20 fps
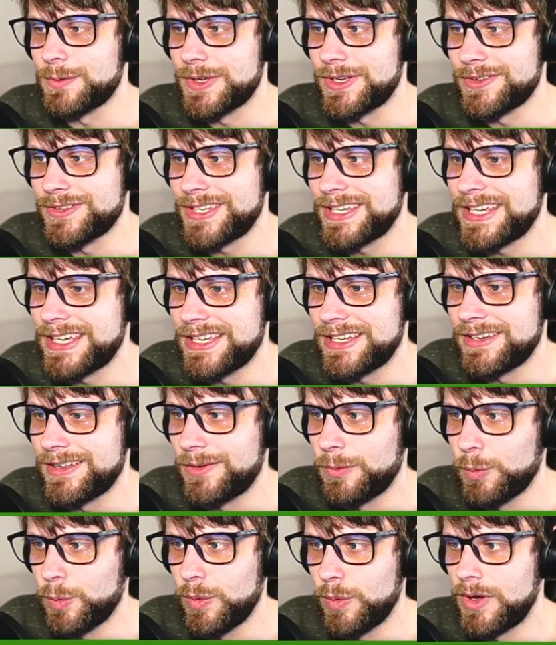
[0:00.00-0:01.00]
We only get
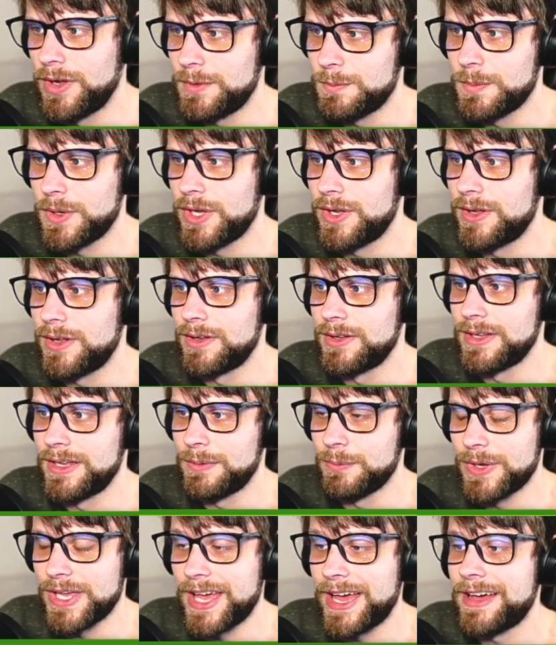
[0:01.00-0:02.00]
1 ball
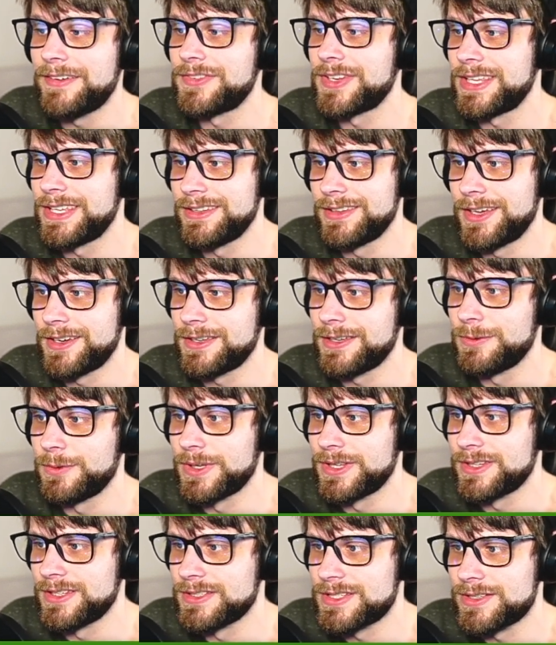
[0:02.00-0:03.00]
and we have to get lucky
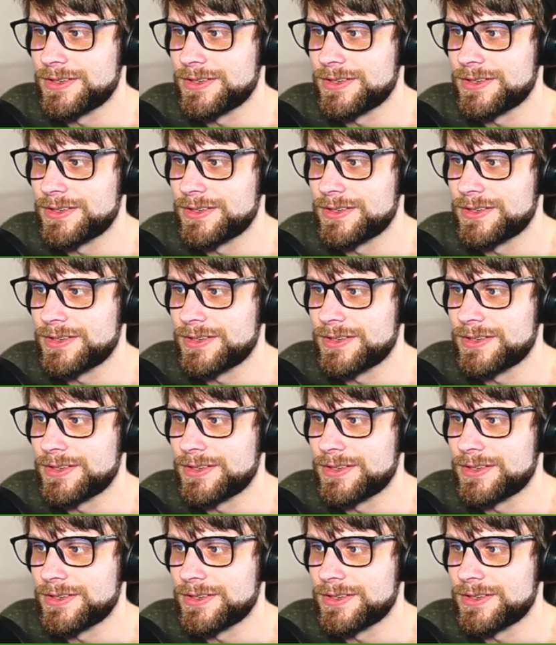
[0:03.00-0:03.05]
with it.